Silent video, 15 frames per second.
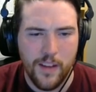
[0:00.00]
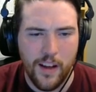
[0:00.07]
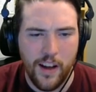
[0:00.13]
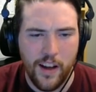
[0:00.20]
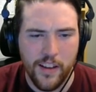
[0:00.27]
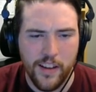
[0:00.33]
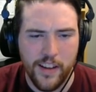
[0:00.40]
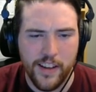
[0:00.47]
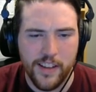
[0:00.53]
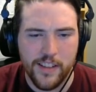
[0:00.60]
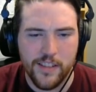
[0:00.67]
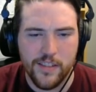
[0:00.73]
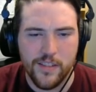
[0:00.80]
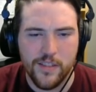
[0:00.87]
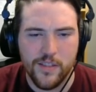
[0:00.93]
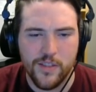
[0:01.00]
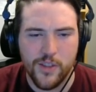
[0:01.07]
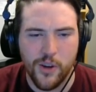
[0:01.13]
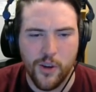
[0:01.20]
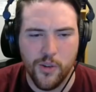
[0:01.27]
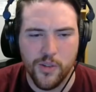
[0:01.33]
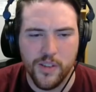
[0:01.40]
I, like,
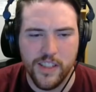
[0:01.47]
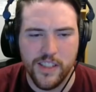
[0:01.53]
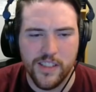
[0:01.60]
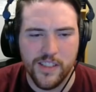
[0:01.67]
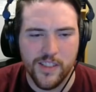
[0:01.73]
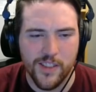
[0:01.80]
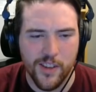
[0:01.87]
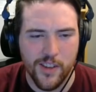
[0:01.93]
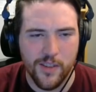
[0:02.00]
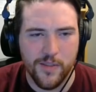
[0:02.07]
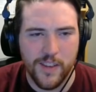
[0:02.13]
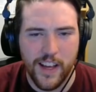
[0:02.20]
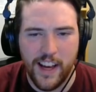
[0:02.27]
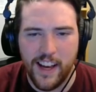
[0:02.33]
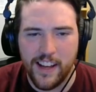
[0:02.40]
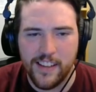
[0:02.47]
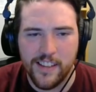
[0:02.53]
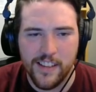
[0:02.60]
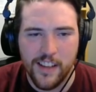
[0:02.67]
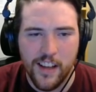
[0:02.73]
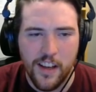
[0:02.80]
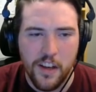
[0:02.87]
totally deserve
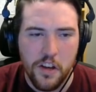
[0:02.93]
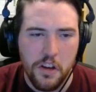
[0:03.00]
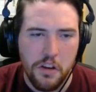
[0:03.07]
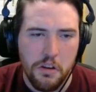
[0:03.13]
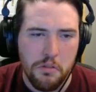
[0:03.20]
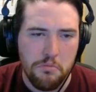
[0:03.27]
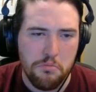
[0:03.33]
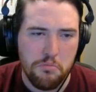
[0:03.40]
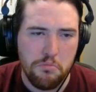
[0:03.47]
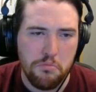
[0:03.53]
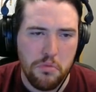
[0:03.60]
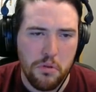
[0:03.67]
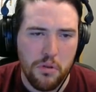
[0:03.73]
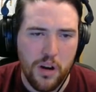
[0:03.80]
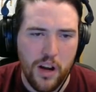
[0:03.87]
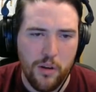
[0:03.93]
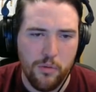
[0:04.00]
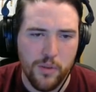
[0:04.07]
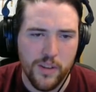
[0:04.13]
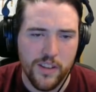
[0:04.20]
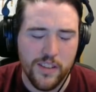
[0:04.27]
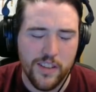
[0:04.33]
that. I
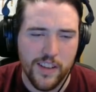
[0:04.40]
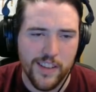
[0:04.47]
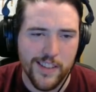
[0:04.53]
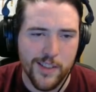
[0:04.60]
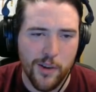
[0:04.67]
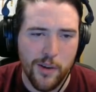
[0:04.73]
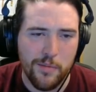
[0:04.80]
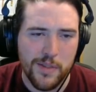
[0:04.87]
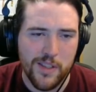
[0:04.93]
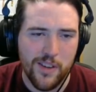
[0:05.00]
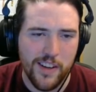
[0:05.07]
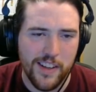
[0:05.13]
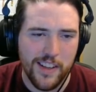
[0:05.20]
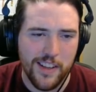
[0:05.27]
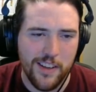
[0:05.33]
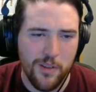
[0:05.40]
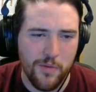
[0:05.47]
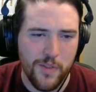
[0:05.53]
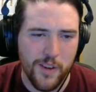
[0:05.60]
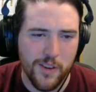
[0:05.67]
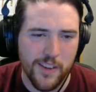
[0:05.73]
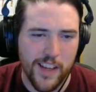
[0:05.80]
wouldn't think so. I'm sorry that you
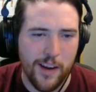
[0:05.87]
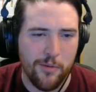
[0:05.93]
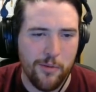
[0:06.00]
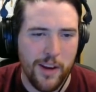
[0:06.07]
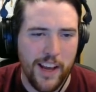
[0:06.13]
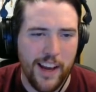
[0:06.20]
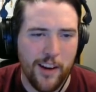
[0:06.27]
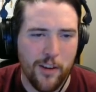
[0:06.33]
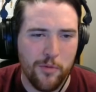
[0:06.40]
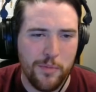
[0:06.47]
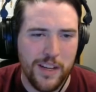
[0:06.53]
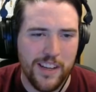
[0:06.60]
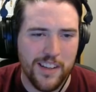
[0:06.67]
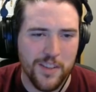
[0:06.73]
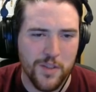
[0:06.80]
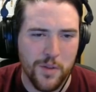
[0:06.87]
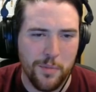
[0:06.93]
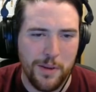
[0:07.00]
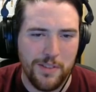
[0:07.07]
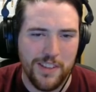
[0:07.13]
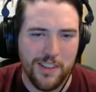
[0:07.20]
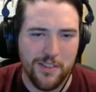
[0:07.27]
feel that way. I don't mean to
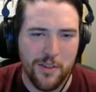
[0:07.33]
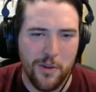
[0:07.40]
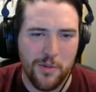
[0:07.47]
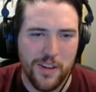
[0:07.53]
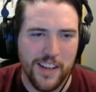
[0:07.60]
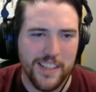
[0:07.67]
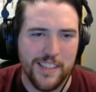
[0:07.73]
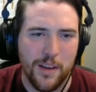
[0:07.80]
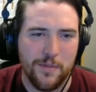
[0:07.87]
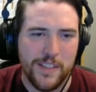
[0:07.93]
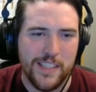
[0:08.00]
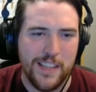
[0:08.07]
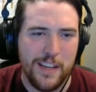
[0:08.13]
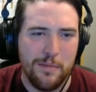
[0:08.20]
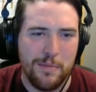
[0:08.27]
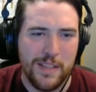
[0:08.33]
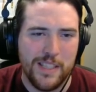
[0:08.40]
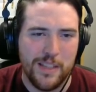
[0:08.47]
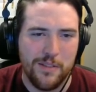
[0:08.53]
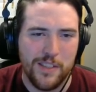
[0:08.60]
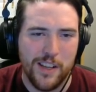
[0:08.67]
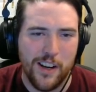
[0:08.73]
contribute to your own like self-esteem
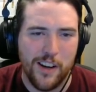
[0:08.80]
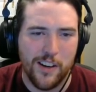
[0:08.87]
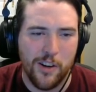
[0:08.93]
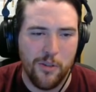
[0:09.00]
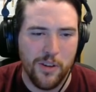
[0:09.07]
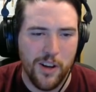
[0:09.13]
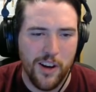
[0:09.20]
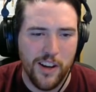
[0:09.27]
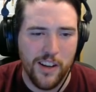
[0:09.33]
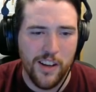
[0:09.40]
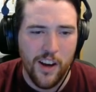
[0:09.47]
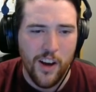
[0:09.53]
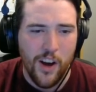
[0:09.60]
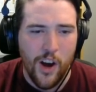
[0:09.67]
issues you got going on.